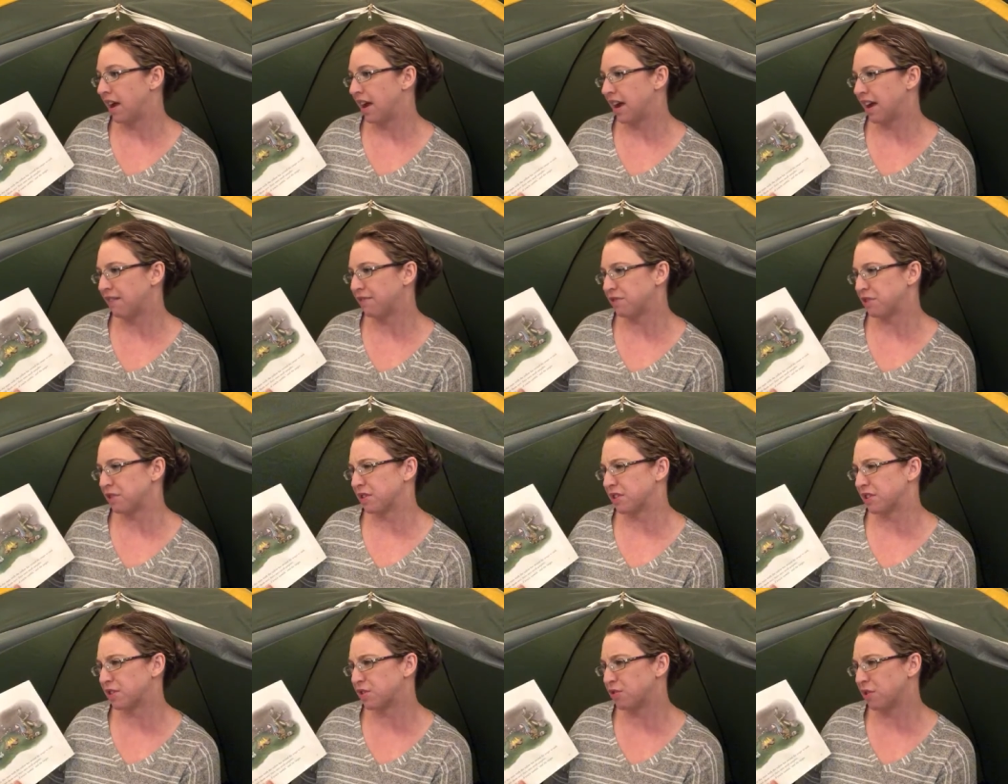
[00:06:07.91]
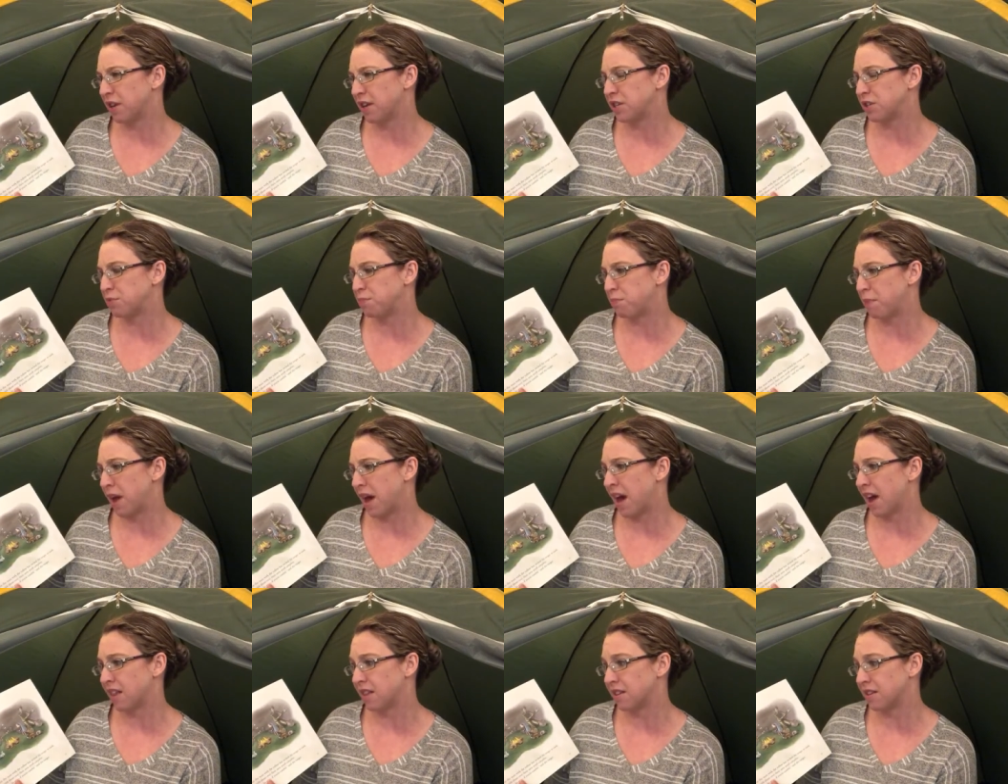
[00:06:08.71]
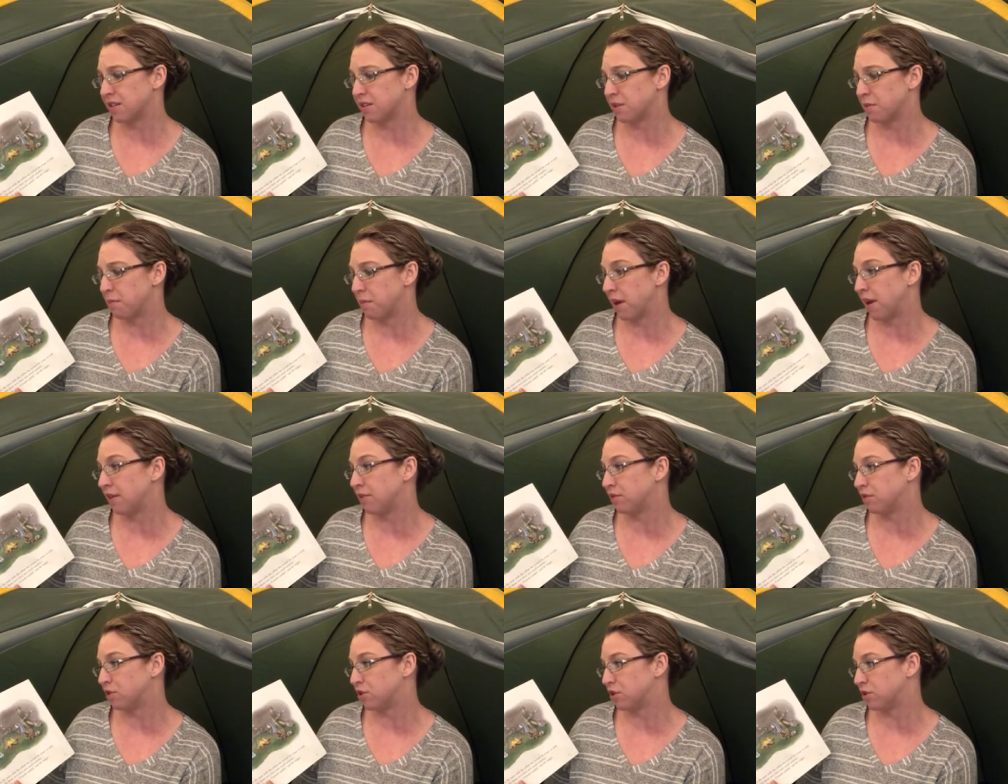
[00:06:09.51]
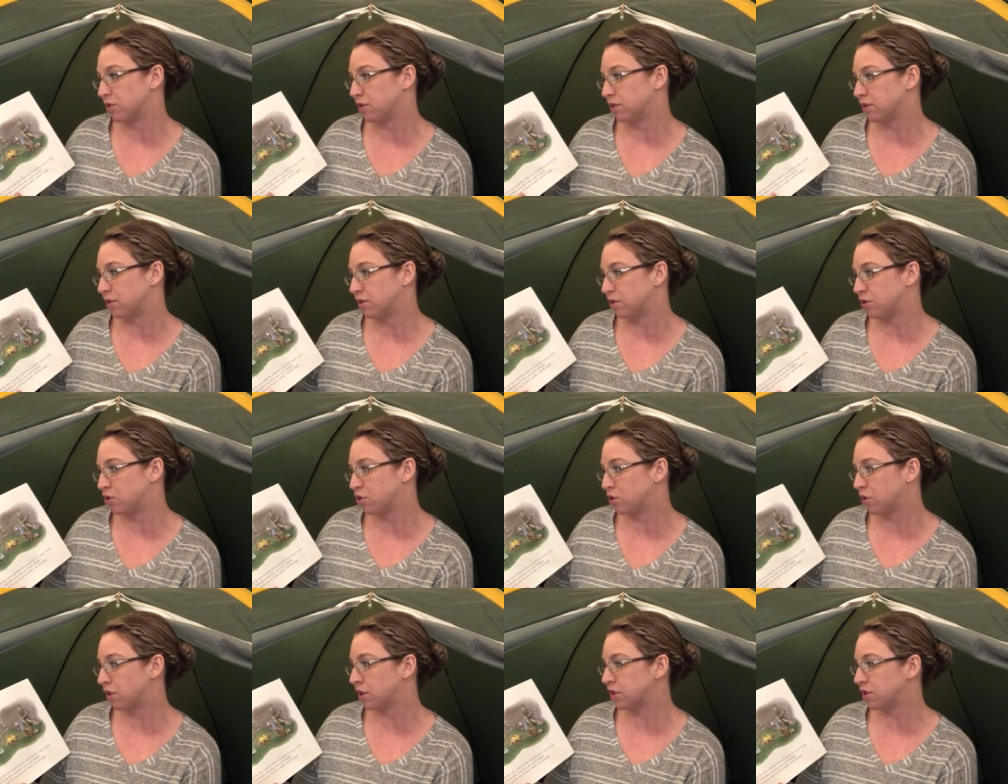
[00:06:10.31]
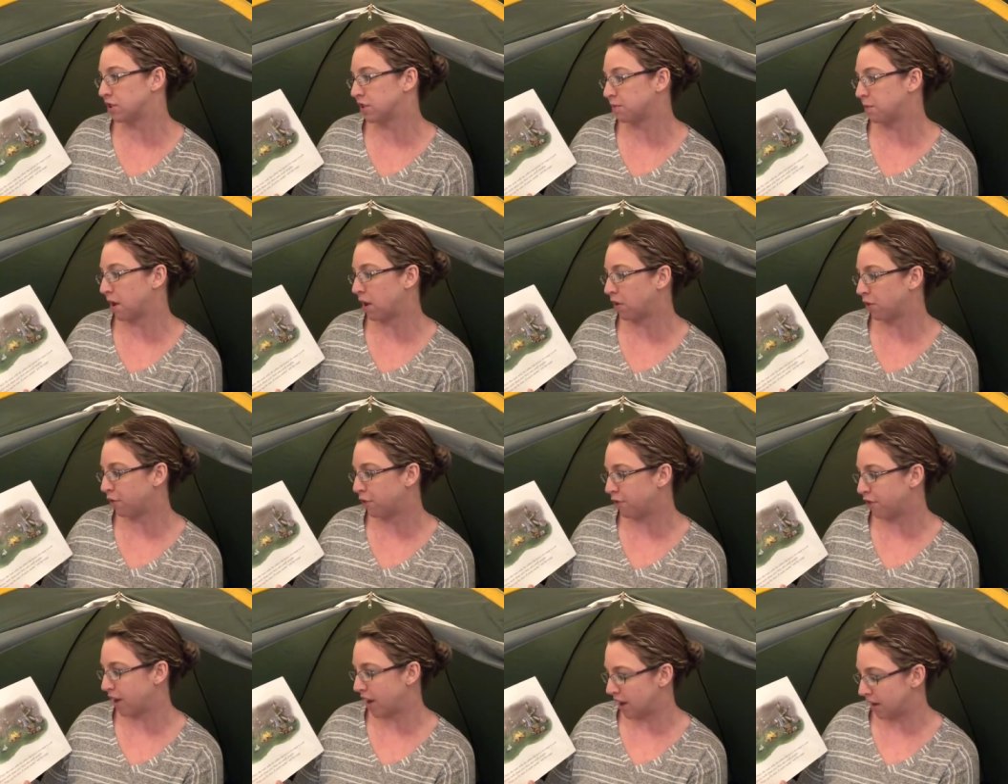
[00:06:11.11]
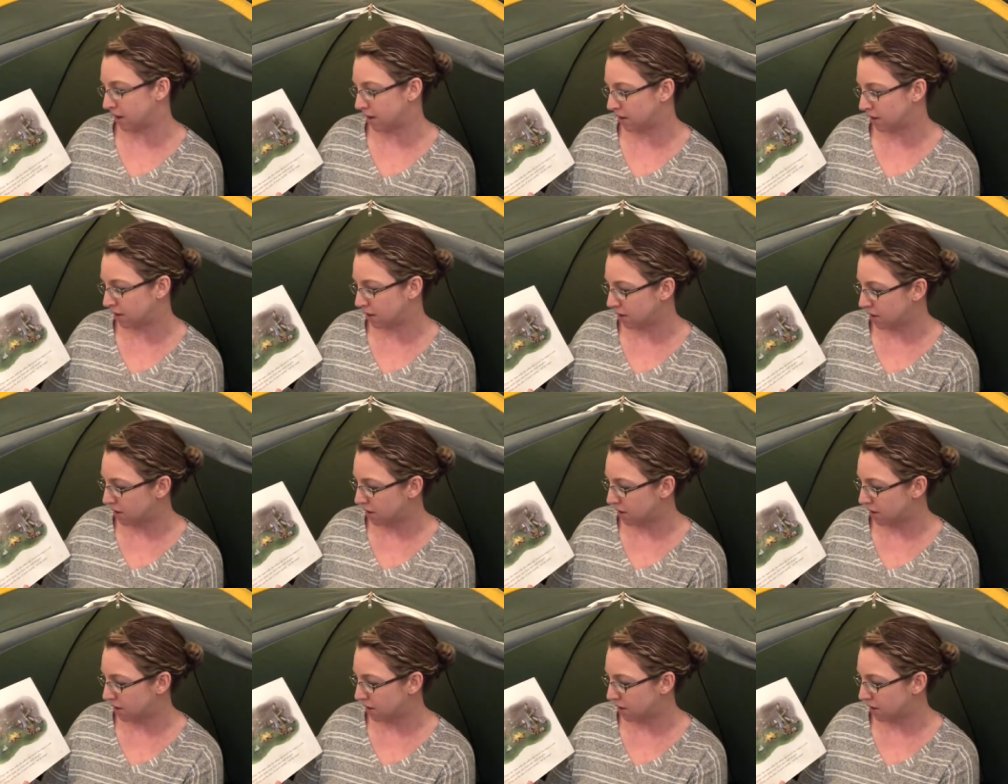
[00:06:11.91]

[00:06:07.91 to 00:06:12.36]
After a strange bath in tomato juice, George smelled fine.